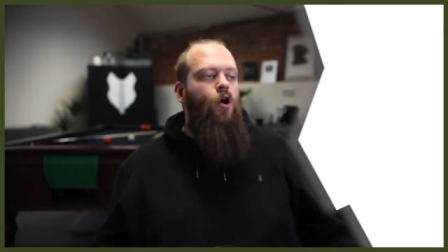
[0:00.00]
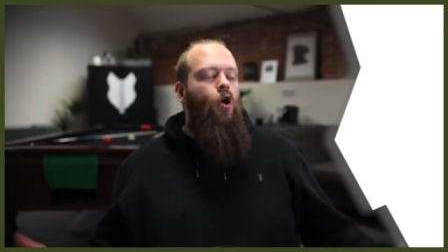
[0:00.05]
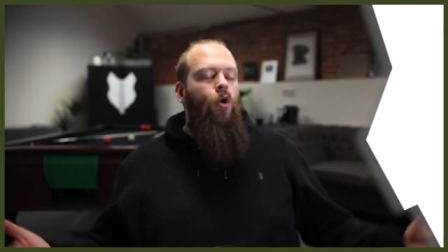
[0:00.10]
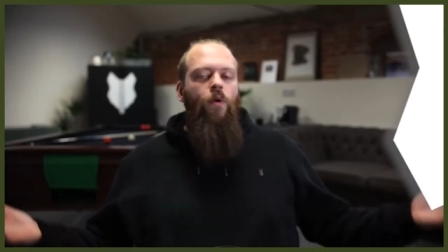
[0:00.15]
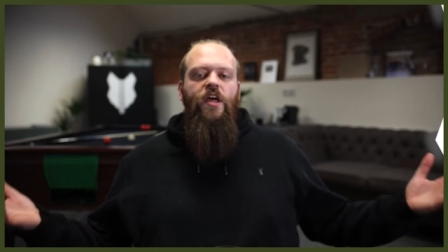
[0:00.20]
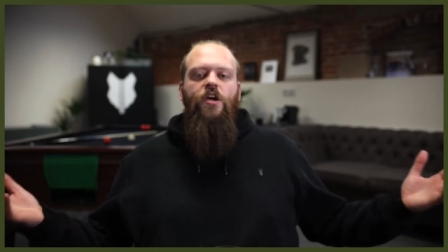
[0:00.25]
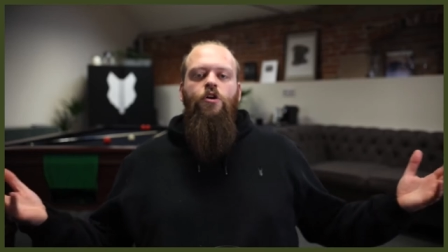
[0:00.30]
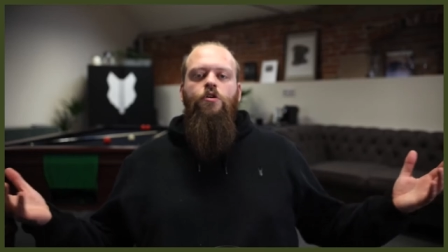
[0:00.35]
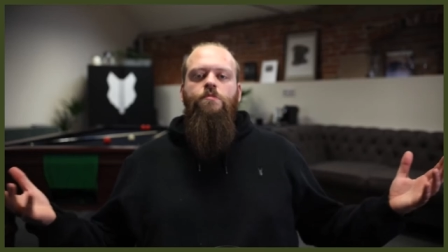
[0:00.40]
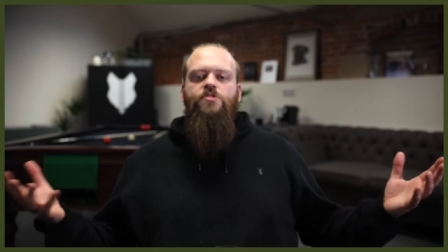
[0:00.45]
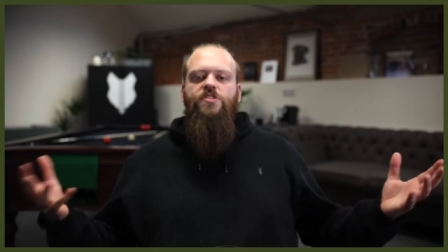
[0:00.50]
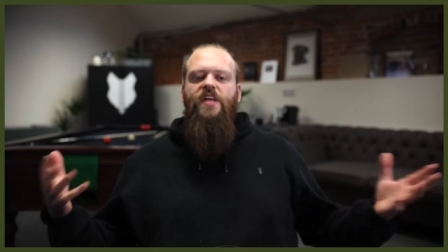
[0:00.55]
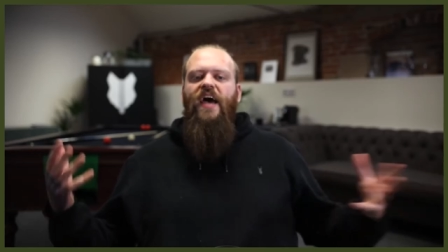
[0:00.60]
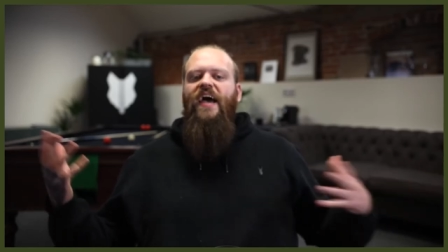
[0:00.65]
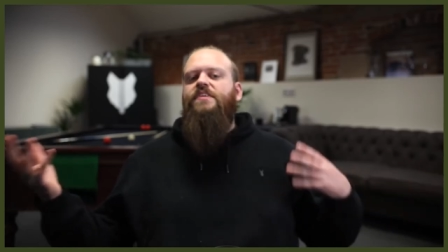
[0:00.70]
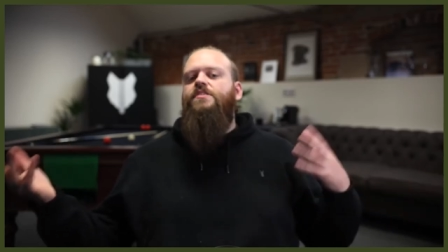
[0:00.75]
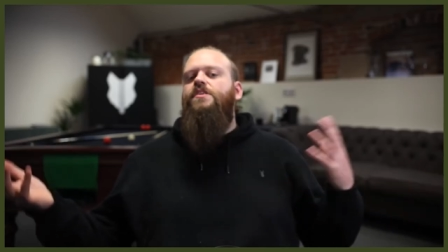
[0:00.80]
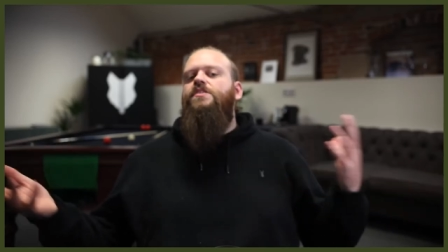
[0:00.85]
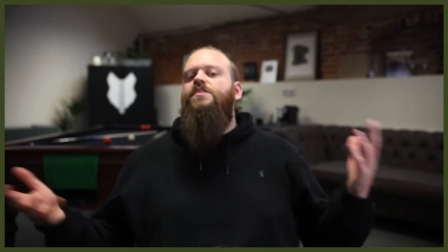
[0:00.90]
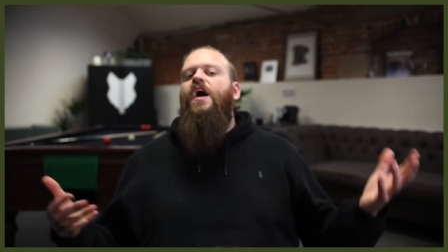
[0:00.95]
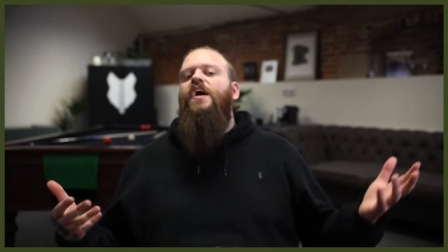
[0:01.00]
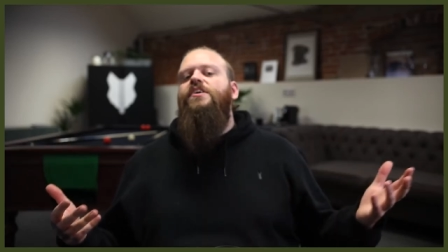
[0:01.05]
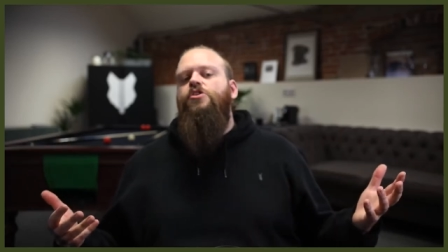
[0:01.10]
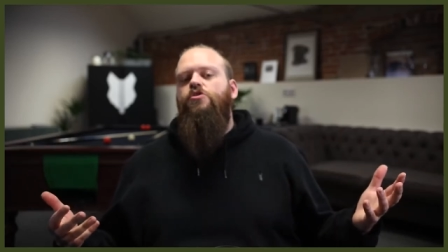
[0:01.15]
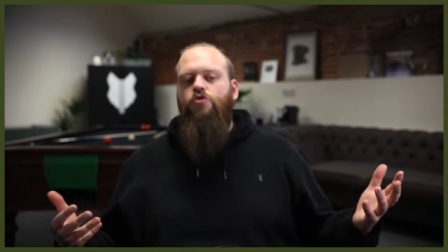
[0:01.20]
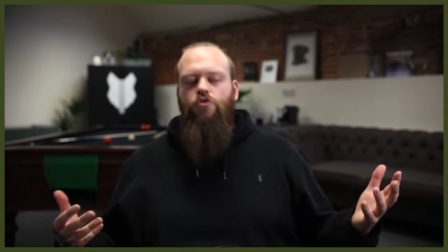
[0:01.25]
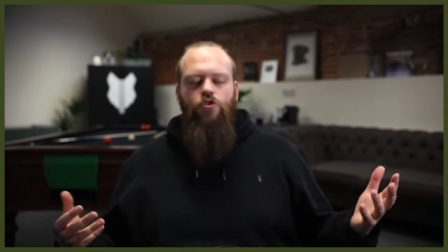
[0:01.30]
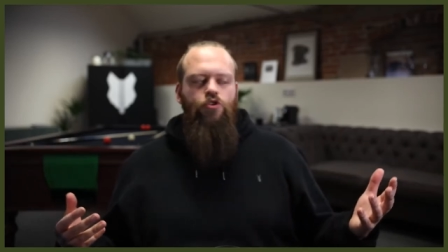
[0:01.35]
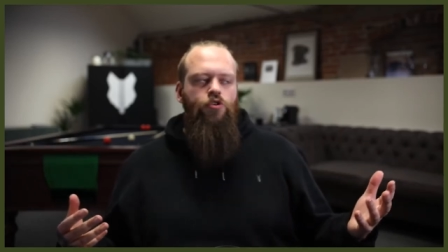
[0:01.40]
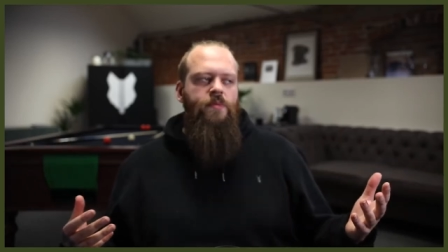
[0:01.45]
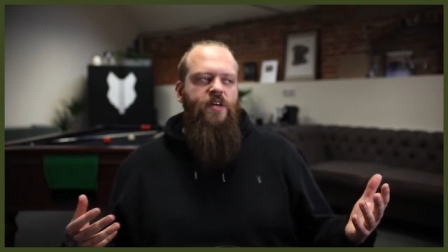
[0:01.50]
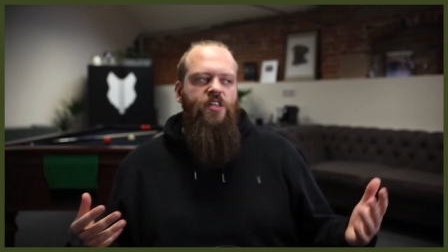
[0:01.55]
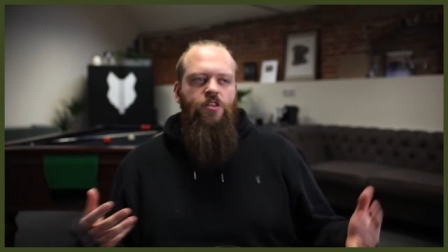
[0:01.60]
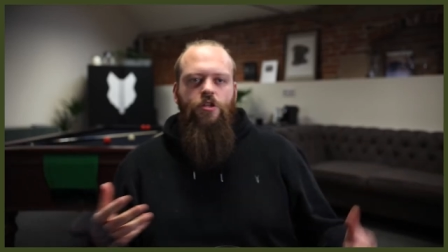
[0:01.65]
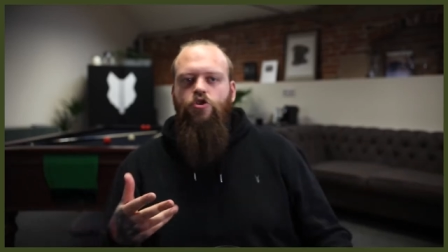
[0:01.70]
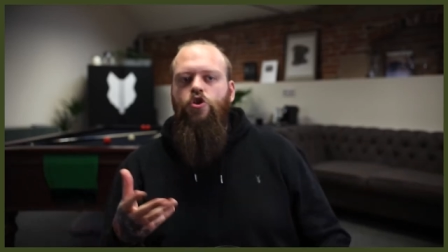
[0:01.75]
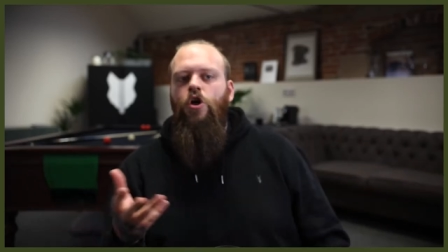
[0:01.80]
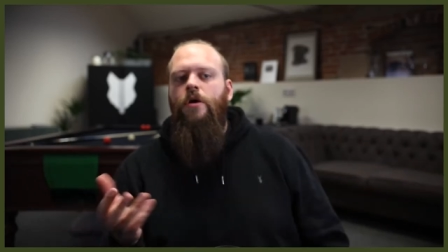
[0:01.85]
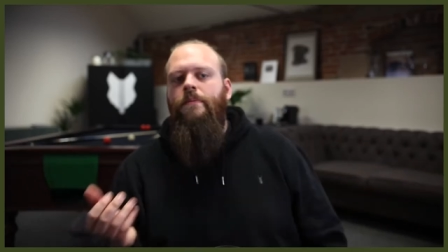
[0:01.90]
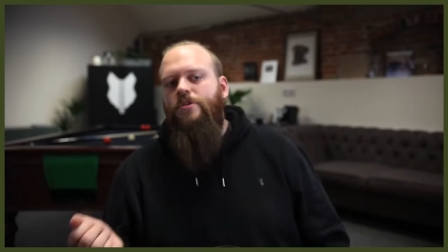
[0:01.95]
When it comes to exercise and grooming,
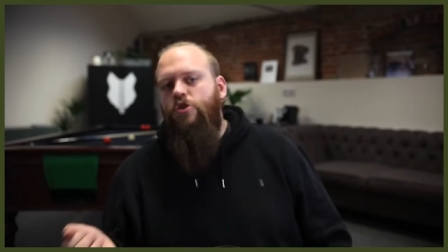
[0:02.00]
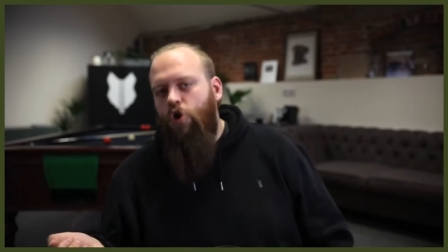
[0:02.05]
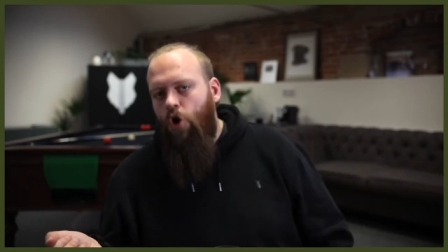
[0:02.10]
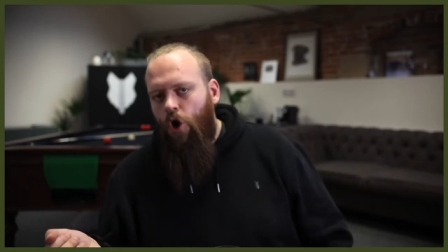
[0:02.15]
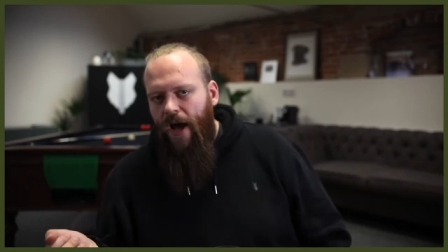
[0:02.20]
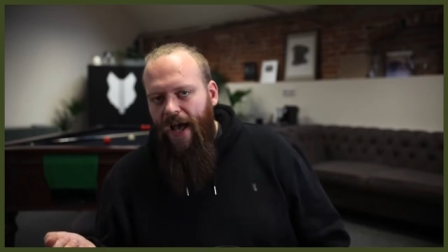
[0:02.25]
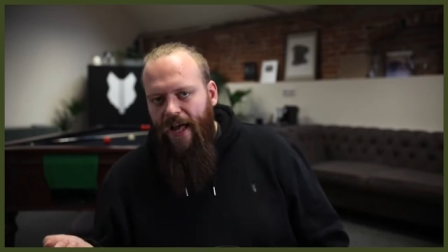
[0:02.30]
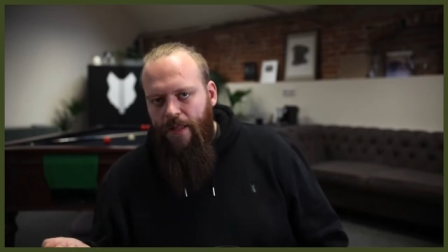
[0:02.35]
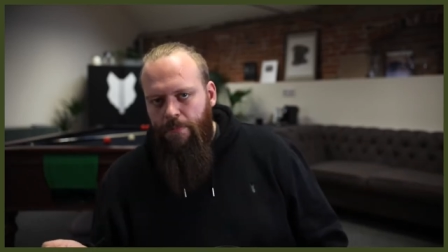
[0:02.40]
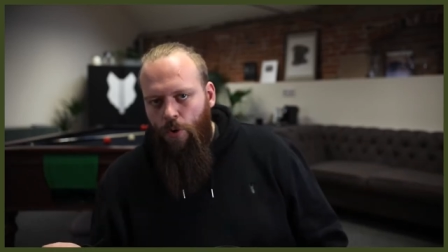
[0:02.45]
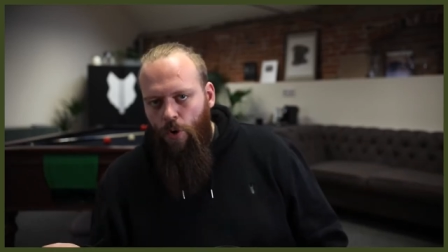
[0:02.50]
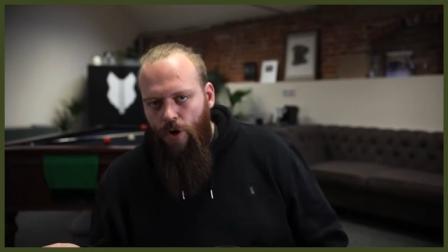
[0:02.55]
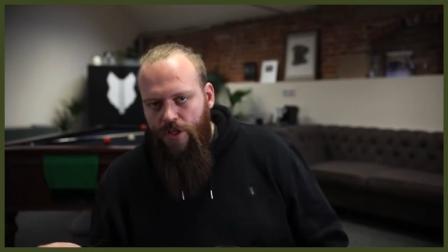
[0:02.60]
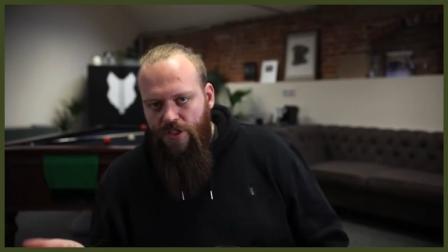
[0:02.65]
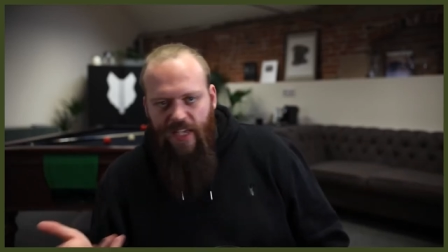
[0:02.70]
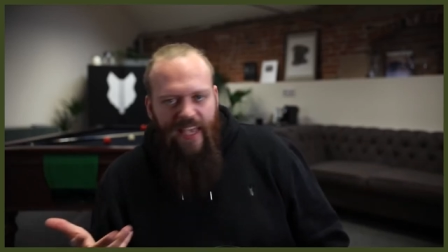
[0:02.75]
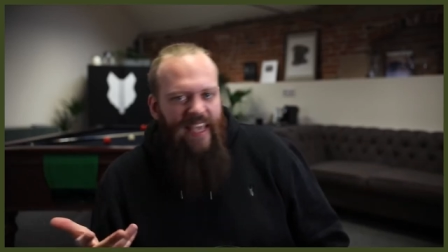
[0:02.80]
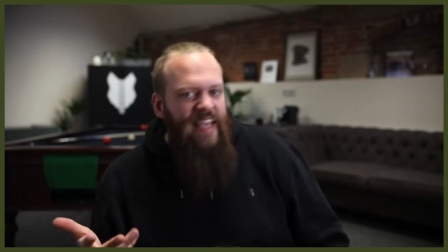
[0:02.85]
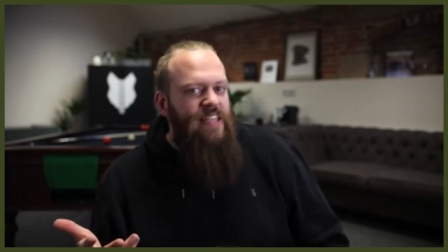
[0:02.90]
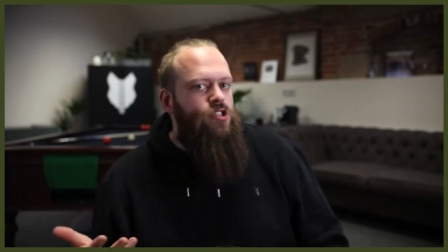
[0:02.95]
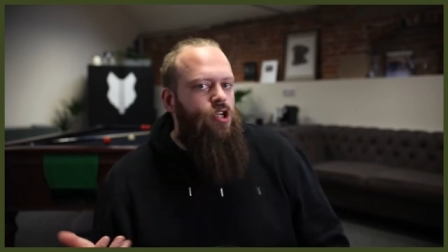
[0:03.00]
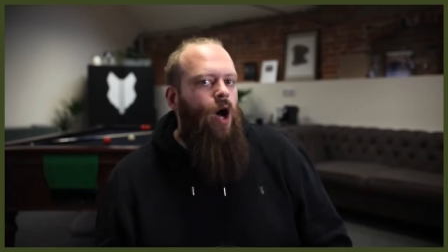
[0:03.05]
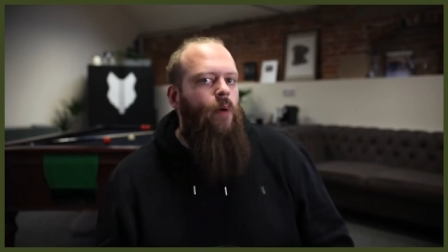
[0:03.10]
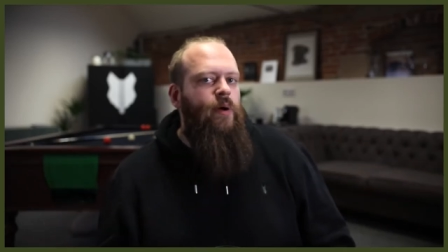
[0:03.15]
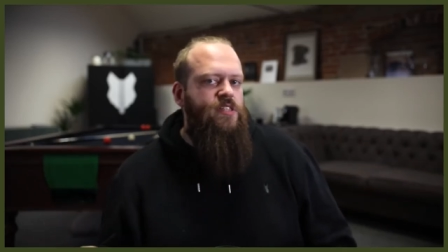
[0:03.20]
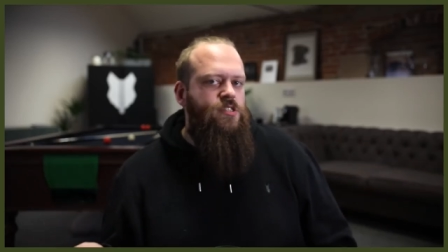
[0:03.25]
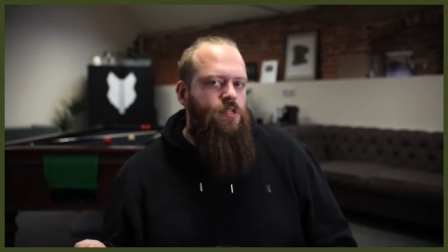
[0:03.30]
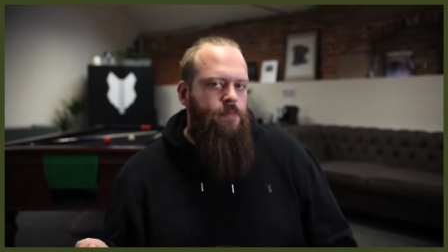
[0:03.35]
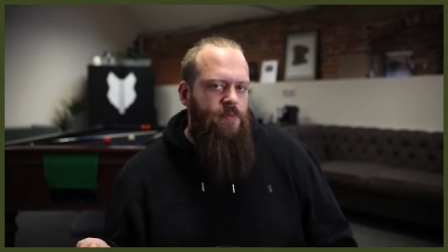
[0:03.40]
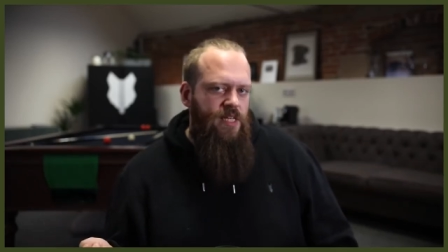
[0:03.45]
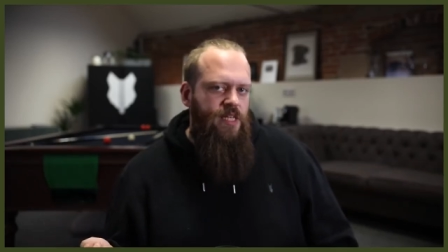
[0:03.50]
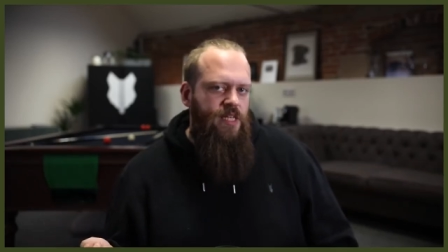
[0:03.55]
the German Shorthaired Pointer is going to be